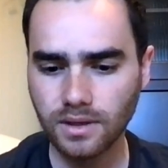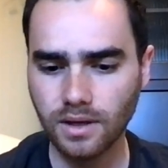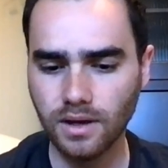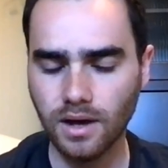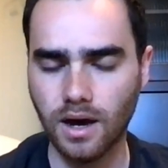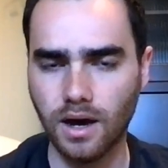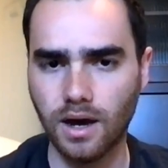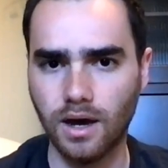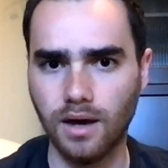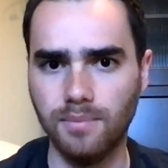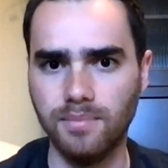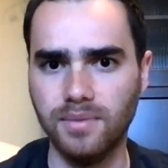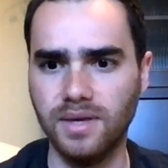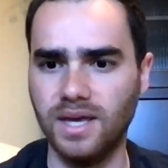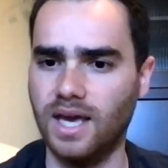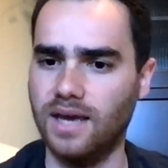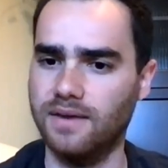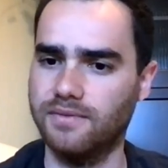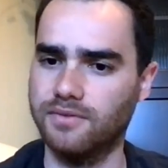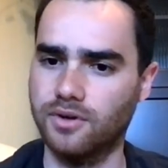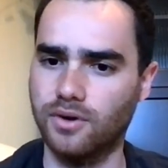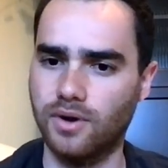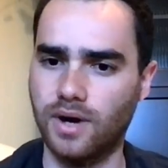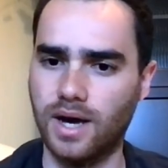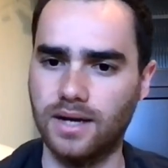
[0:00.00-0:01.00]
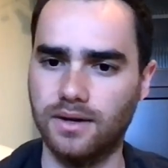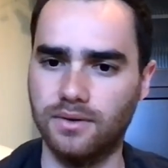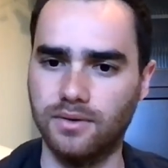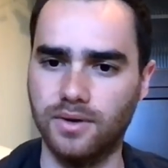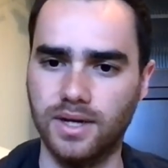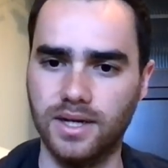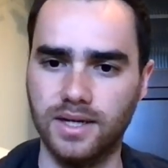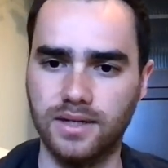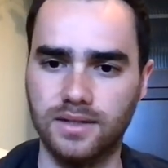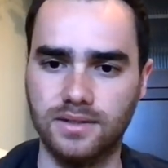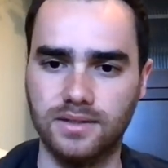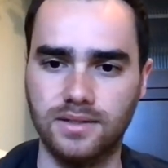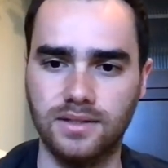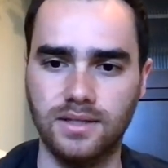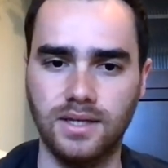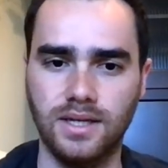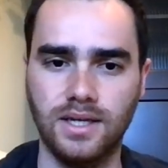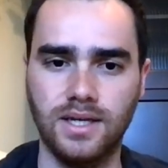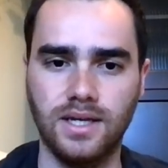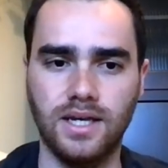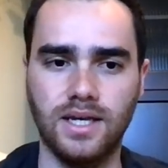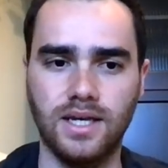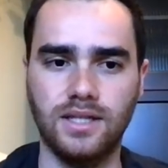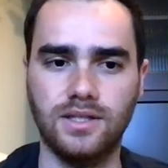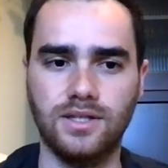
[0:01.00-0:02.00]
Behavioral analytics
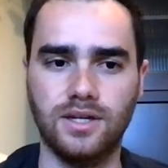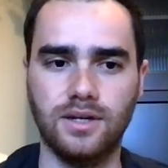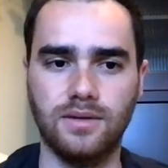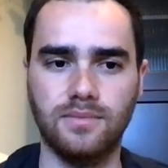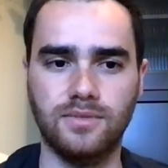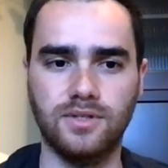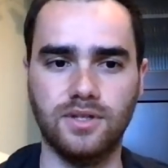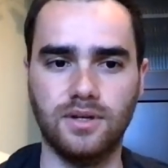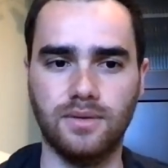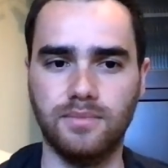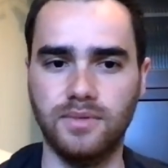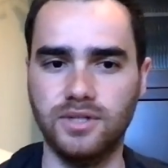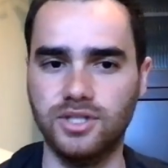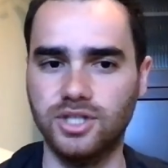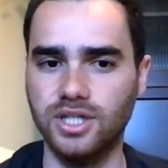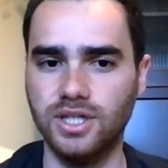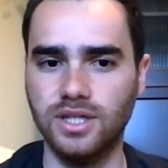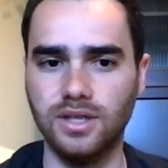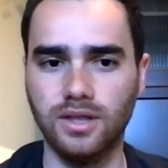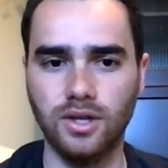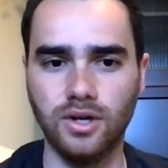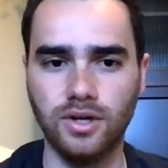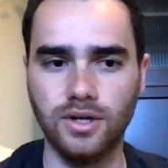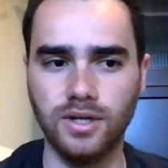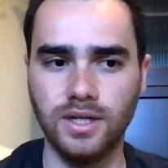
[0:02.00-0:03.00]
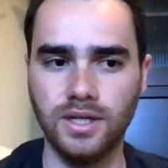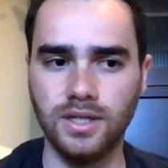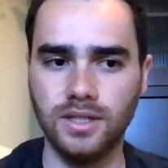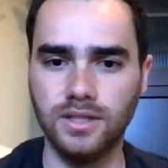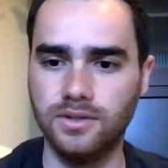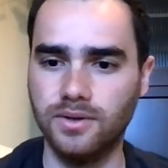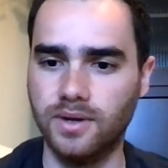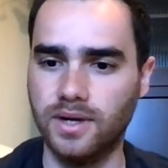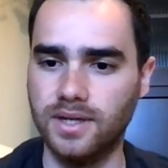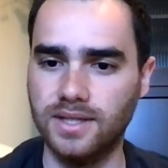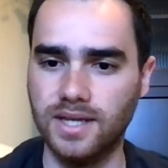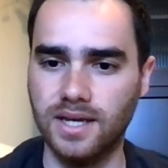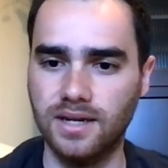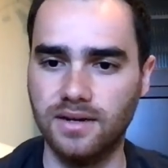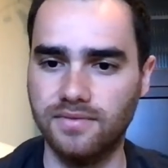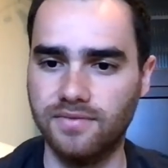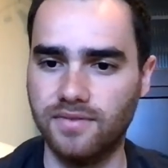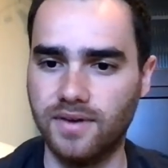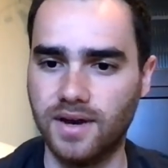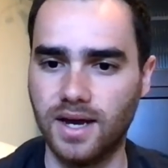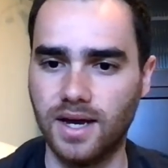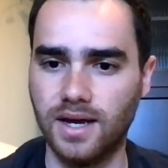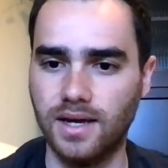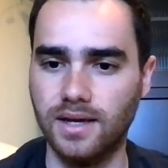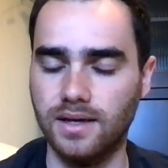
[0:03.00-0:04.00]
in terms of machine learning to
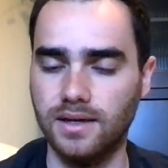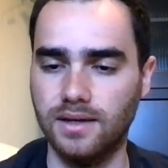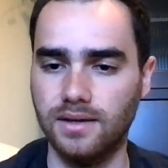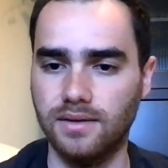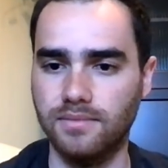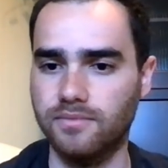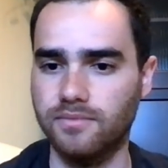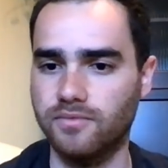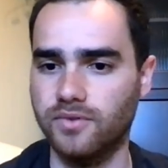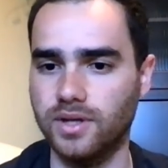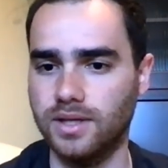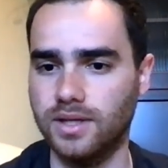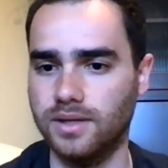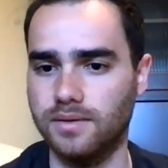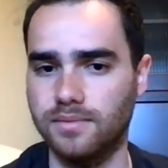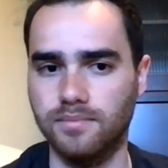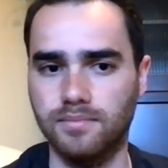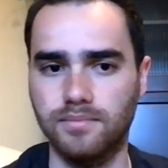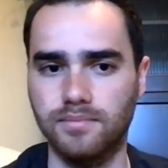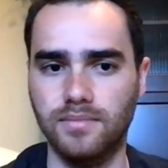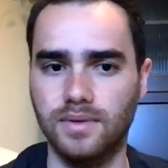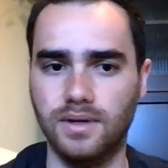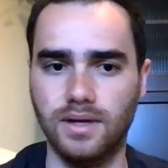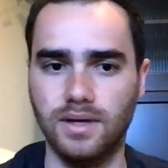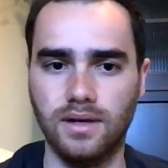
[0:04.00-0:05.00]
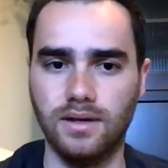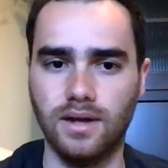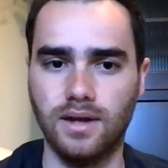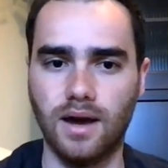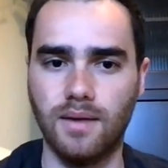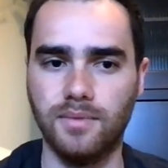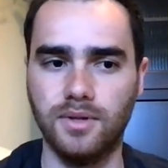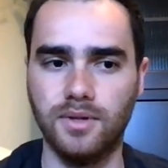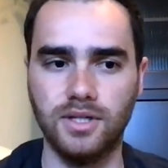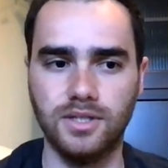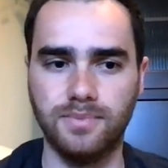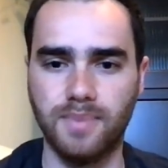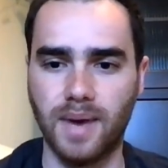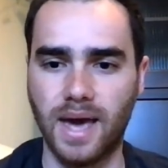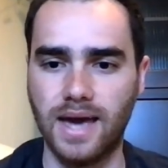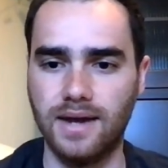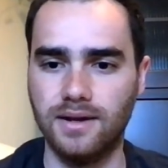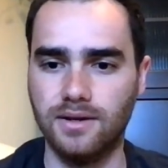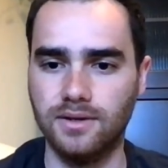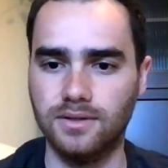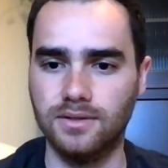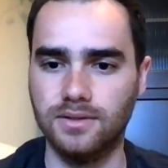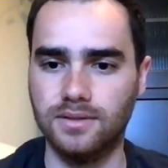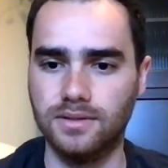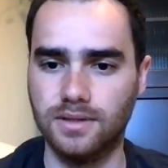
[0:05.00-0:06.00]
identify really anomalous
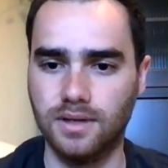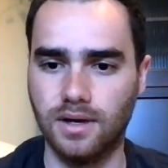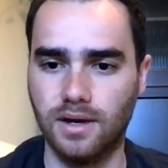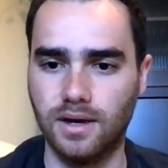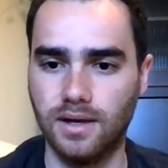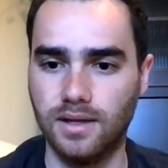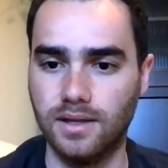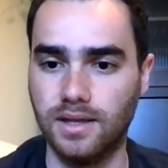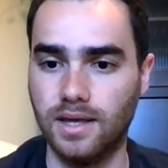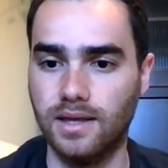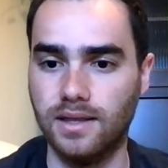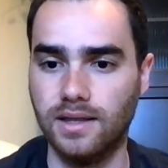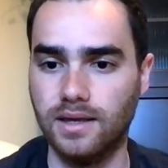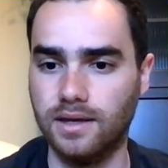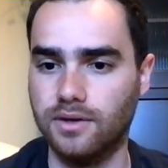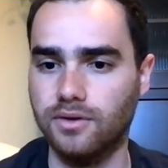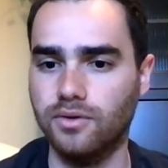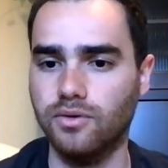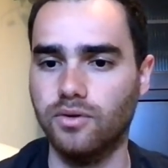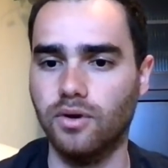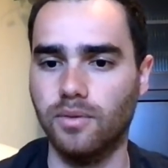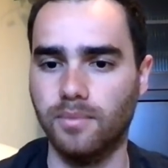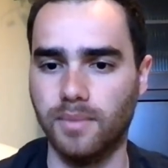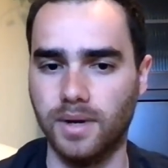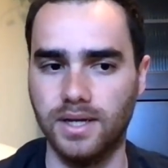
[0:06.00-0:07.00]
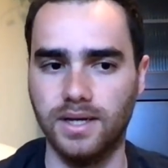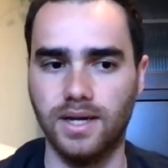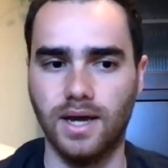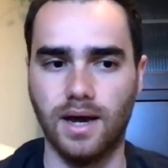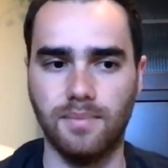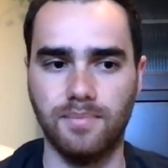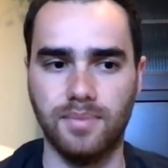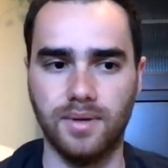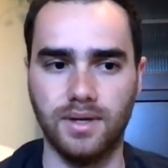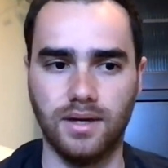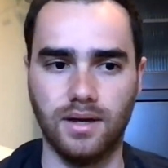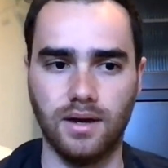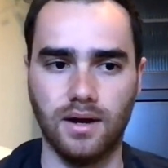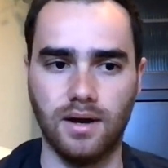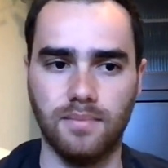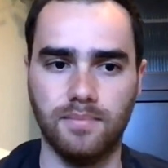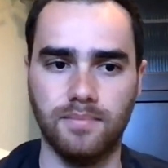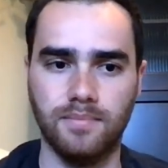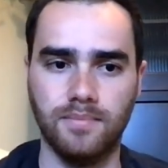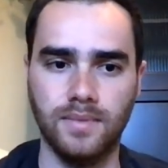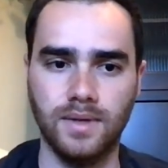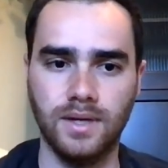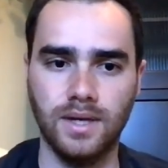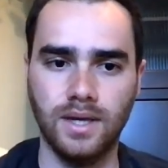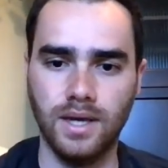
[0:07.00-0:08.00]
patterns that Google might not pick
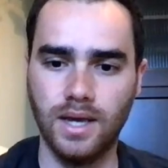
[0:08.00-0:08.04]
up.